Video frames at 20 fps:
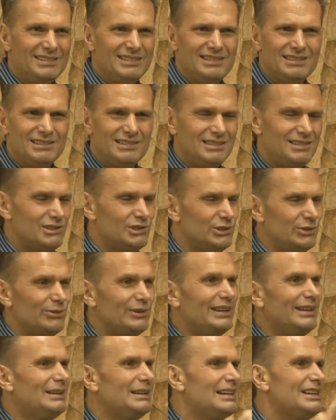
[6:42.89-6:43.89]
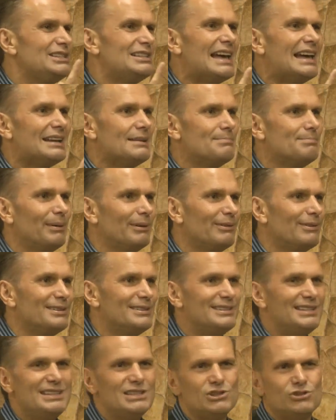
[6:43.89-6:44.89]
He's shooting, he's out of bullets,
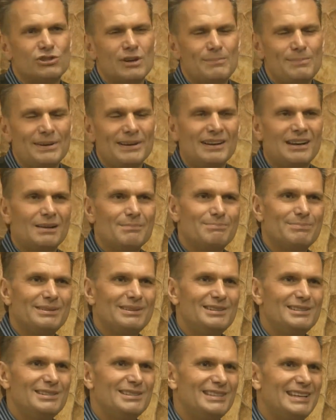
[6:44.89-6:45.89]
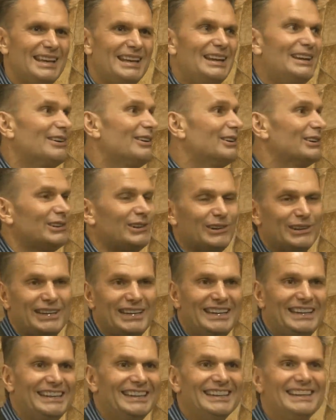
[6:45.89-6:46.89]
he's tripping up, he's hitting on
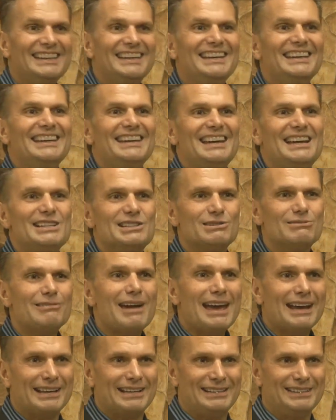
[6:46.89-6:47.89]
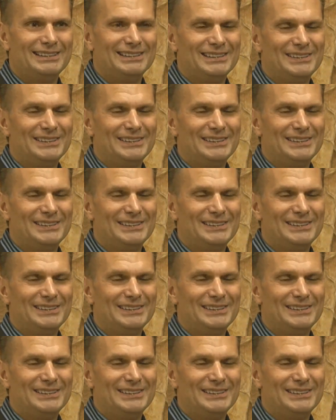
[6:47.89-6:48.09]
Cookie. He's a wreck.